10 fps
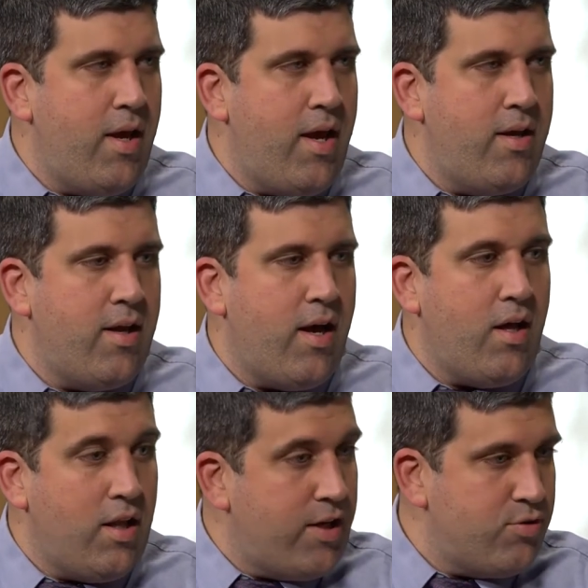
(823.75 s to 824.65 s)
and
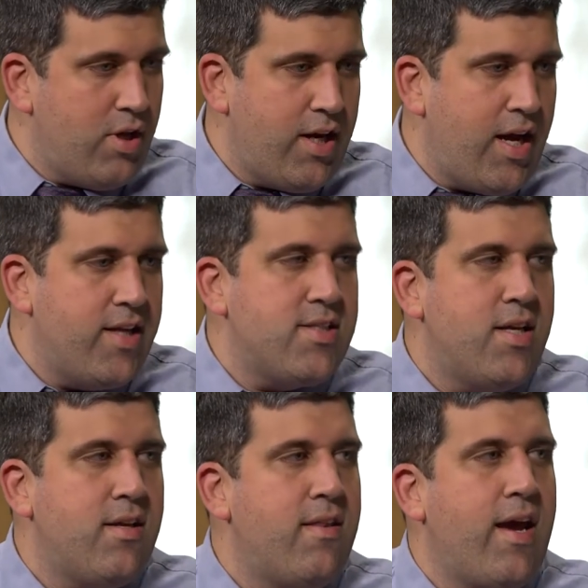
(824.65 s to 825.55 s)
electrolyte
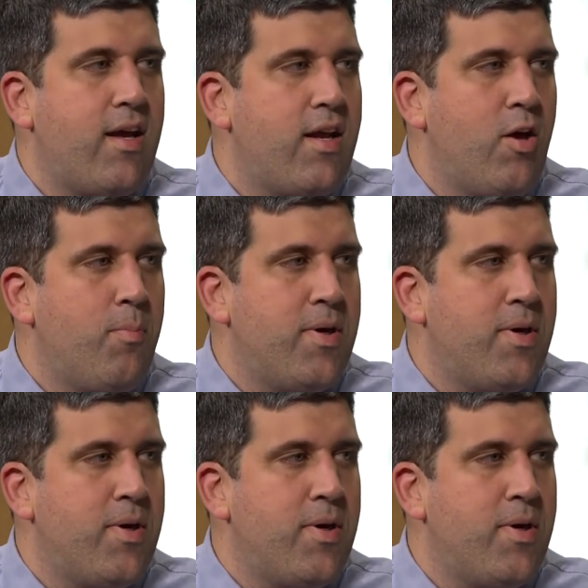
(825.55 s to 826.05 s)
content, and that can help